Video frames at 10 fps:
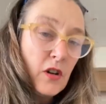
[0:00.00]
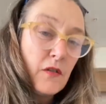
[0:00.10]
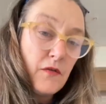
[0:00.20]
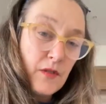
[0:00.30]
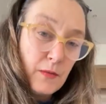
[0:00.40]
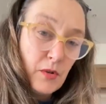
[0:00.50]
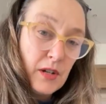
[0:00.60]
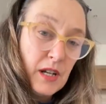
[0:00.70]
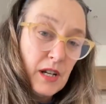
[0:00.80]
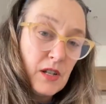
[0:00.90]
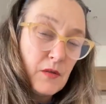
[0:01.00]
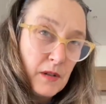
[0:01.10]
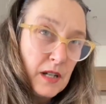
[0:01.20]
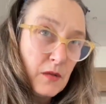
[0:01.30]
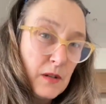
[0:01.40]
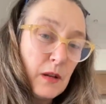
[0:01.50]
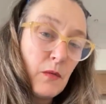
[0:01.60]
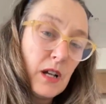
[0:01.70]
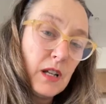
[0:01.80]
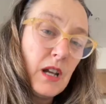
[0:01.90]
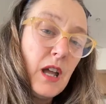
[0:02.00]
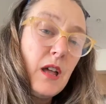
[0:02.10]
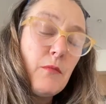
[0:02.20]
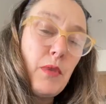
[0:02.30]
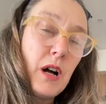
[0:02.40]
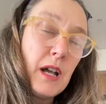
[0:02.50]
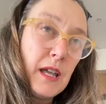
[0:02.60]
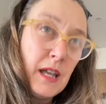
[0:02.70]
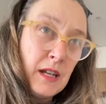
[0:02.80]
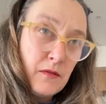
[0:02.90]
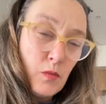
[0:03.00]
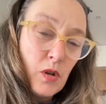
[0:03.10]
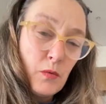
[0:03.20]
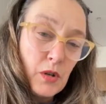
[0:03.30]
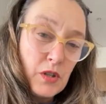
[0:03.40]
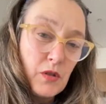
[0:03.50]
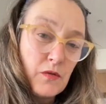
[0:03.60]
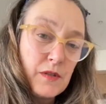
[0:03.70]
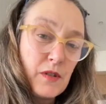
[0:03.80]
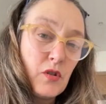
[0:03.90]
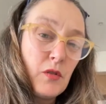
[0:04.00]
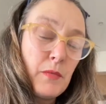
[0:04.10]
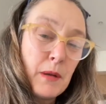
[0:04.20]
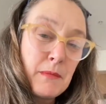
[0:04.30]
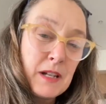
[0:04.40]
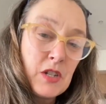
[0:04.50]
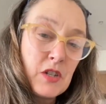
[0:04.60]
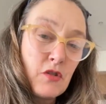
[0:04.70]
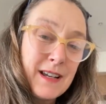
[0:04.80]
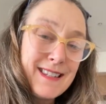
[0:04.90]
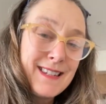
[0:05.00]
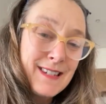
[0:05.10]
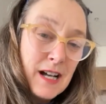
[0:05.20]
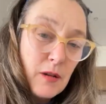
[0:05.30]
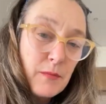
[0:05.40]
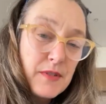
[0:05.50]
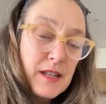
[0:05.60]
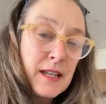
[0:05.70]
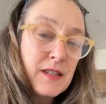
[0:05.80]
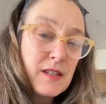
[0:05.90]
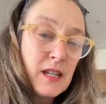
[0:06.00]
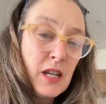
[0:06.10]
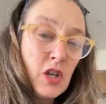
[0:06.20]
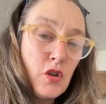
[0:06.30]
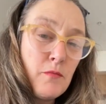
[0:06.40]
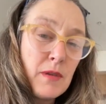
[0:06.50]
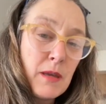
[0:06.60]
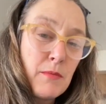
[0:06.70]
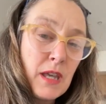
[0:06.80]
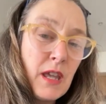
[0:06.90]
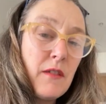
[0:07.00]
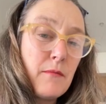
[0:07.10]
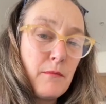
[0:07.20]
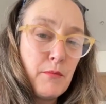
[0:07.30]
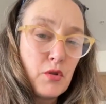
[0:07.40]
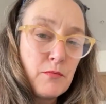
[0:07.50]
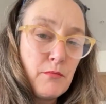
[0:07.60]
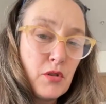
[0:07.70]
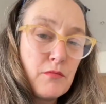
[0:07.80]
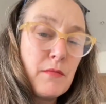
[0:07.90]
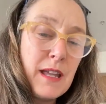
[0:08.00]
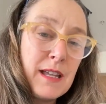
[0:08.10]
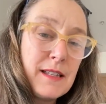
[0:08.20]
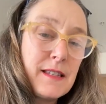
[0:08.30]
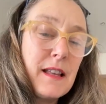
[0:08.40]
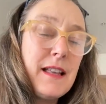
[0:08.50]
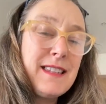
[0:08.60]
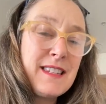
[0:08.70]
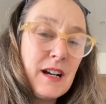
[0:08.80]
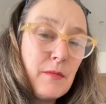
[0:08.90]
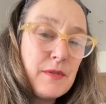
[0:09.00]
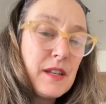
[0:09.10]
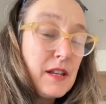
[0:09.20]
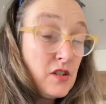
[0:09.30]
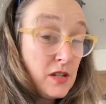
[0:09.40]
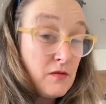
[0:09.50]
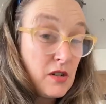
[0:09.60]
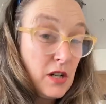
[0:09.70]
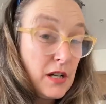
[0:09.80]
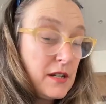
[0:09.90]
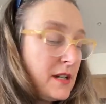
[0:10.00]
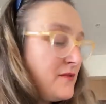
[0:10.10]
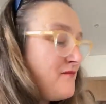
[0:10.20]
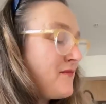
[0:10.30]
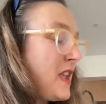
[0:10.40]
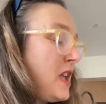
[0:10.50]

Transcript: of February 2021, in Woy Woy Children's Court by Magistrate Stubbs, S-T-U-B-B, bottom S, Stubbs. She's retired now,